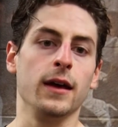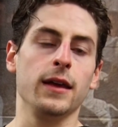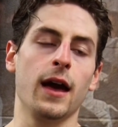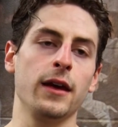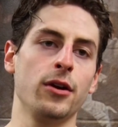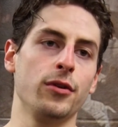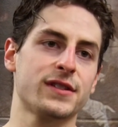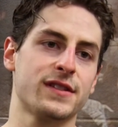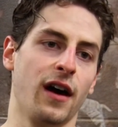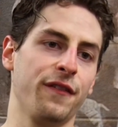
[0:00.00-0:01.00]
Yeah, you know
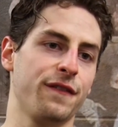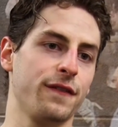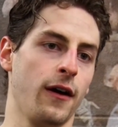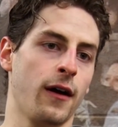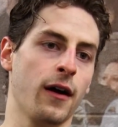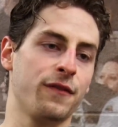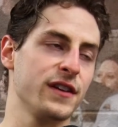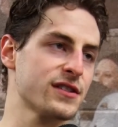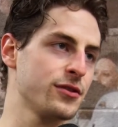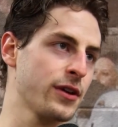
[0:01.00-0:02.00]
it's tough, uh,
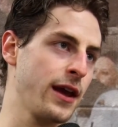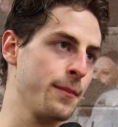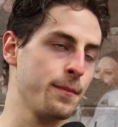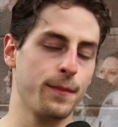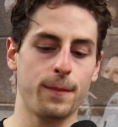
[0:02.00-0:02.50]
physical game.